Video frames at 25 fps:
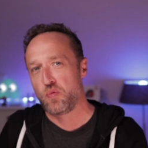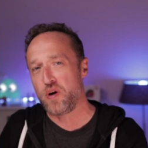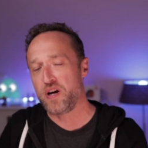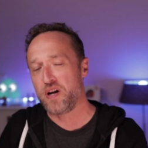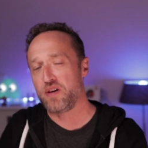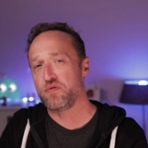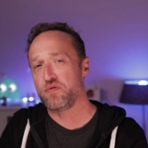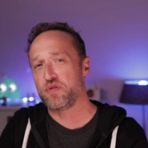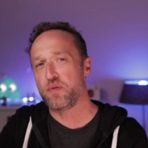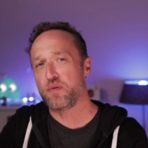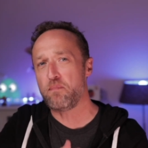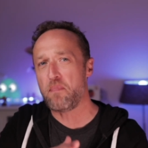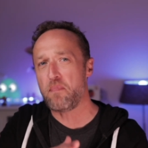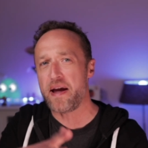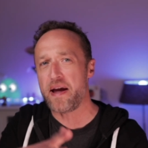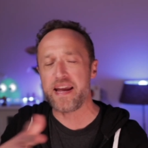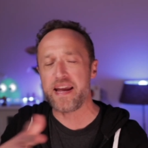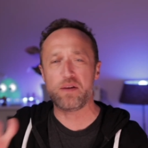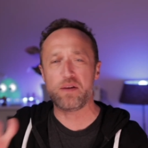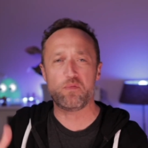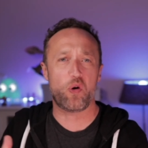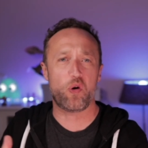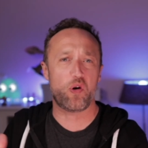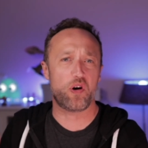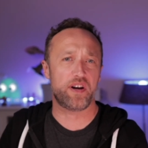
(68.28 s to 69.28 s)
Well, the
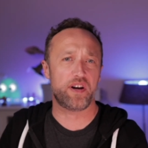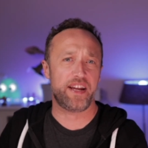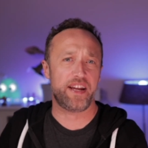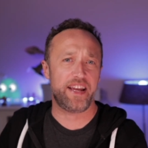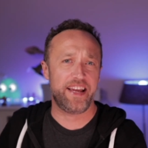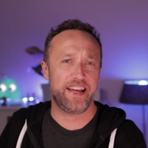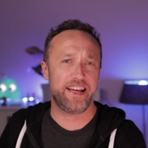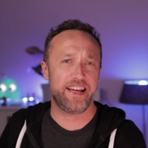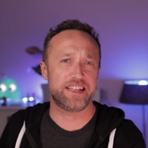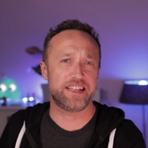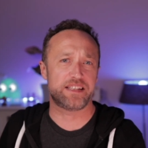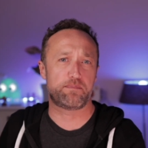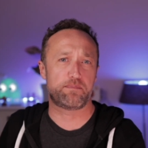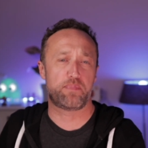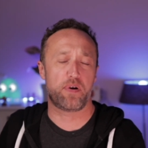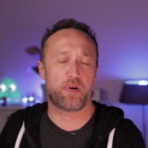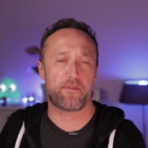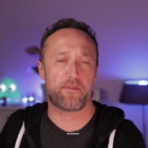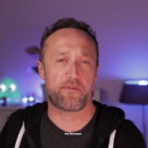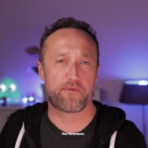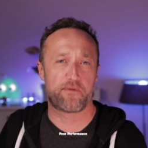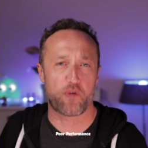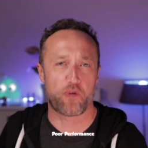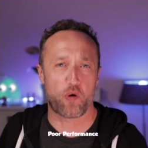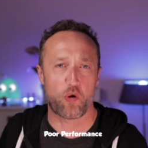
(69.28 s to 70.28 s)
main one is
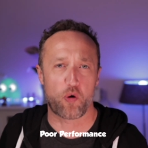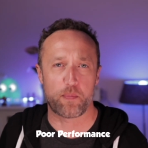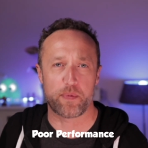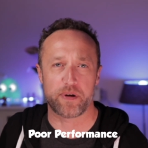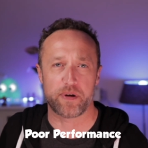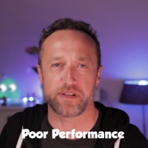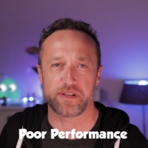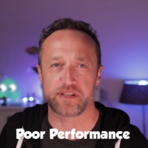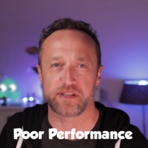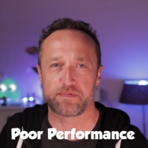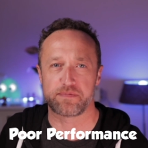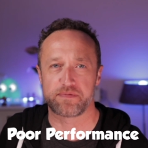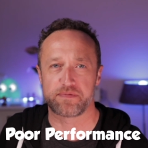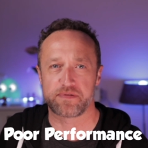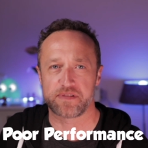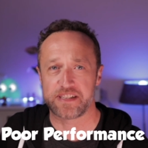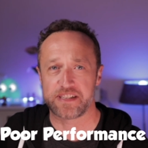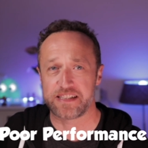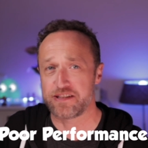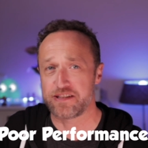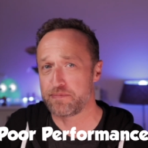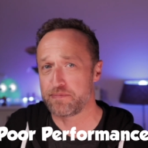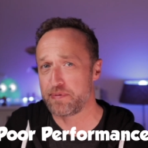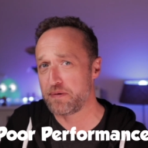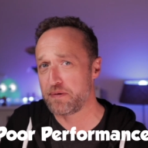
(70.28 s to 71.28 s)
performance.
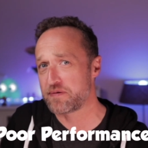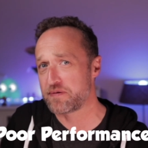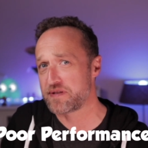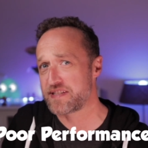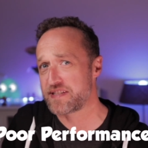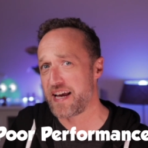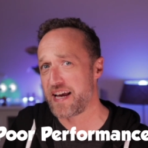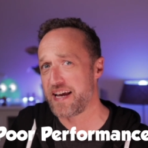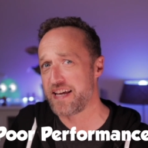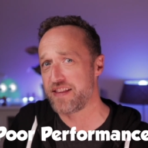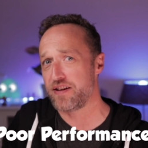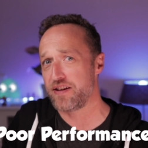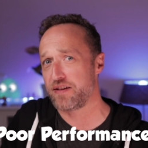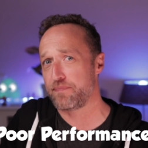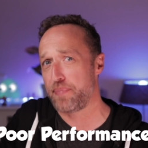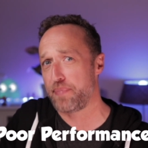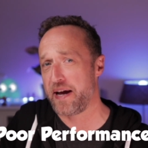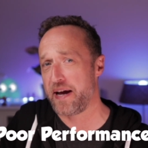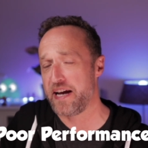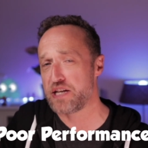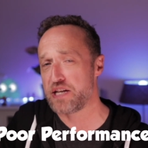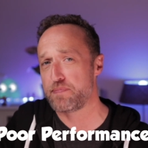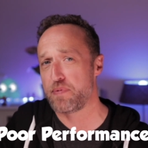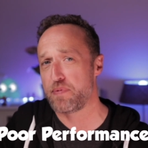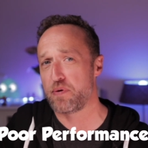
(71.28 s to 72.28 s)
A lot of people say that
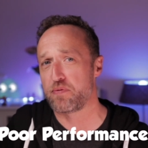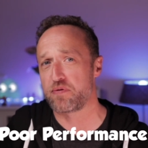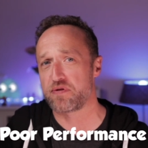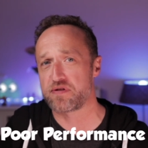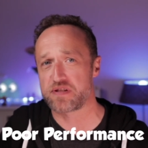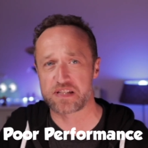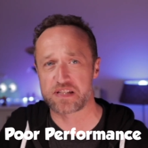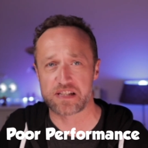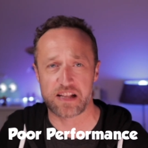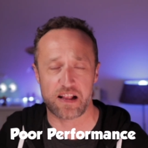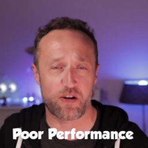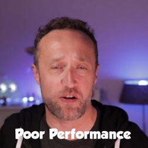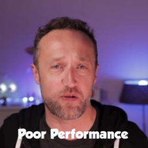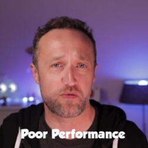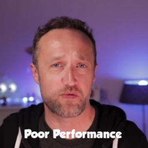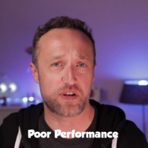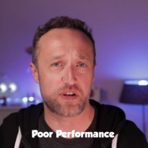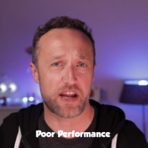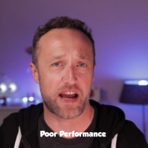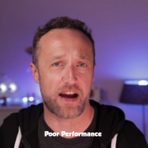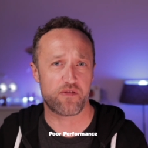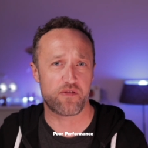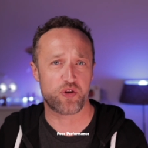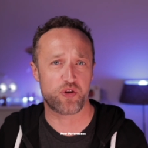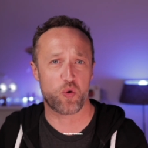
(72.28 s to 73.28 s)
page builders slow
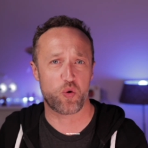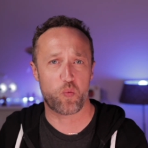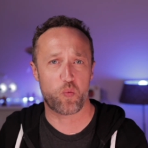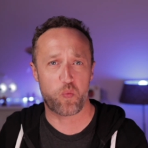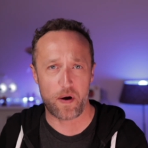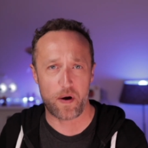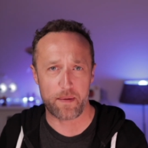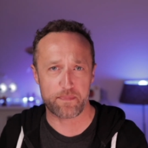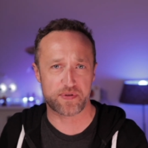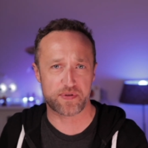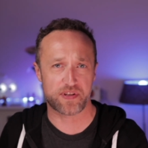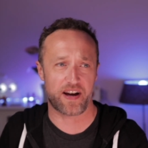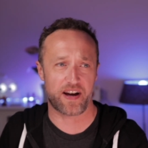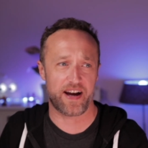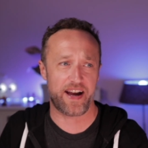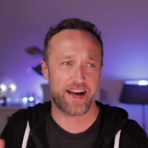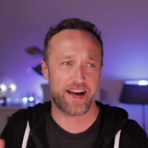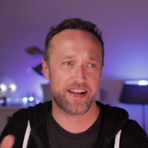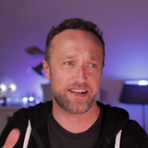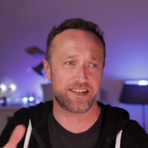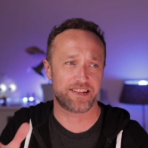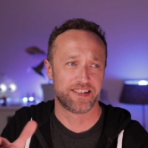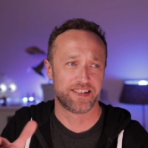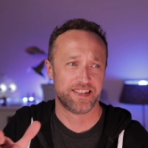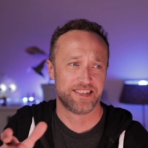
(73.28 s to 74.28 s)
down your website,
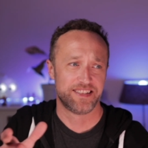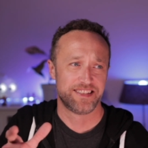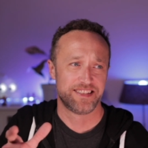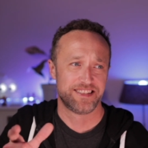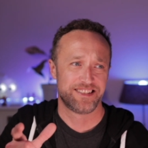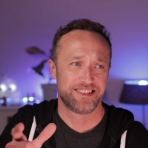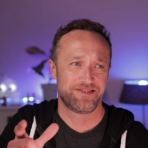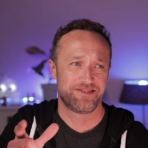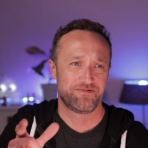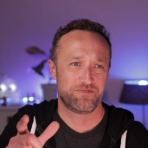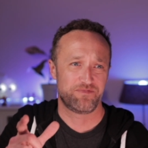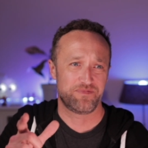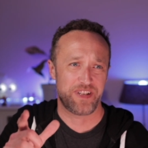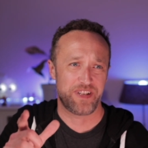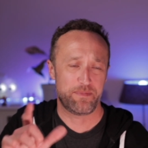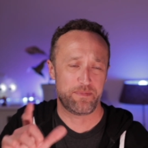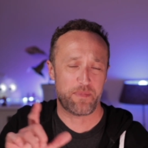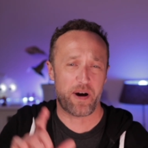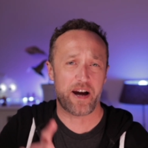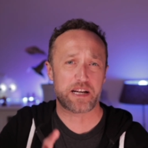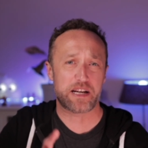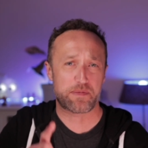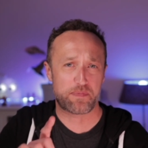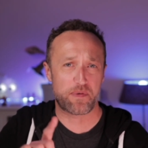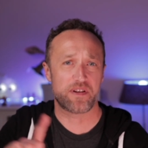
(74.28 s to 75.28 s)
and in
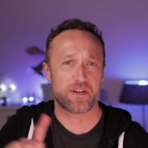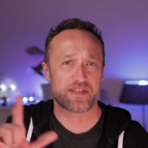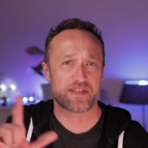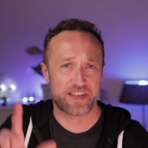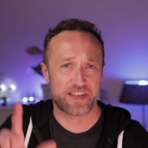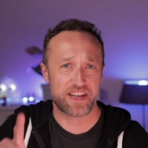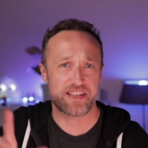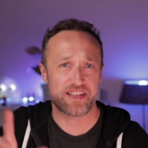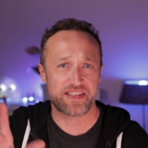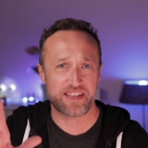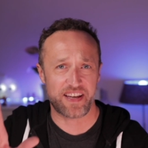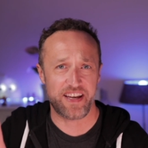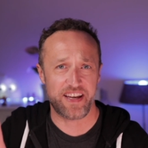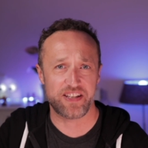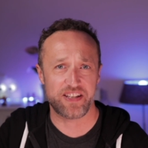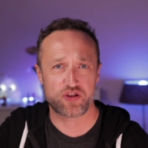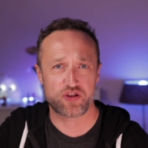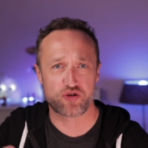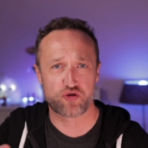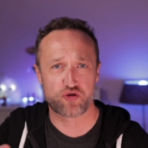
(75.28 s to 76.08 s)
my experience, this is